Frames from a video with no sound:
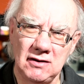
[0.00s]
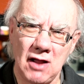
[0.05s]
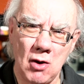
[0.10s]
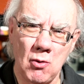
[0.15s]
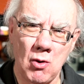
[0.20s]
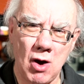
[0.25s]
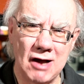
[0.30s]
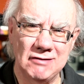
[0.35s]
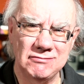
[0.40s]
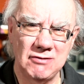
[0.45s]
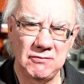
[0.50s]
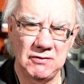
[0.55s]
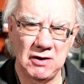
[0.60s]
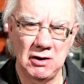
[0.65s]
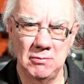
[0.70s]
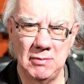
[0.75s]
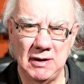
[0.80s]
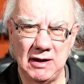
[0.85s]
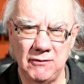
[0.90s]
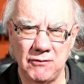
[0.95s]
you know I
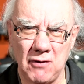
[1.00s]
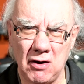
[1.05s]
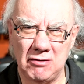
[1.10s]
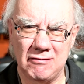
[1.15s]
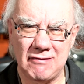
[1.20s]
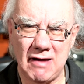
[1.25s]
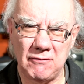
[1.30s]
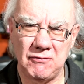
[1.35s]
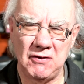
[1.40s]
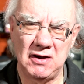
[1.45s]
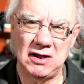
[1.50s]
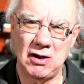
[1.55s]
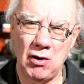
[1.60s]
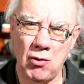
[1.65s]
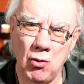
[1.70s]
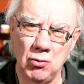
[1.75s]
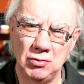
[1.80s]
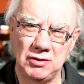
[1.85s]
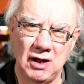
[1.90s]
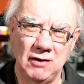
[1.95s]
review many photographic,
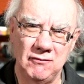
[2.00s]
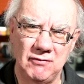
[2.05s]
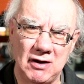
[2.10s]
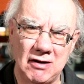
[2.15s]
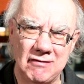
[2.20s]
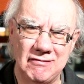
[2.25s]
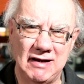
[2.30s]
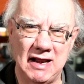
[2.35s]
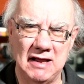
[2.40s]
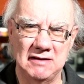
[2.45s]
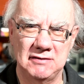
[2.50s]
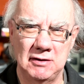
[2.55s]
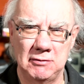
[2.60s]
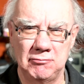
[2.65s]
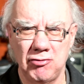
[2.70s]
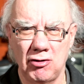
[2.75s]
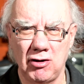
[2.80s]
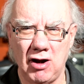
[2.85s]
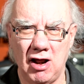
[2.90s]
audio and video related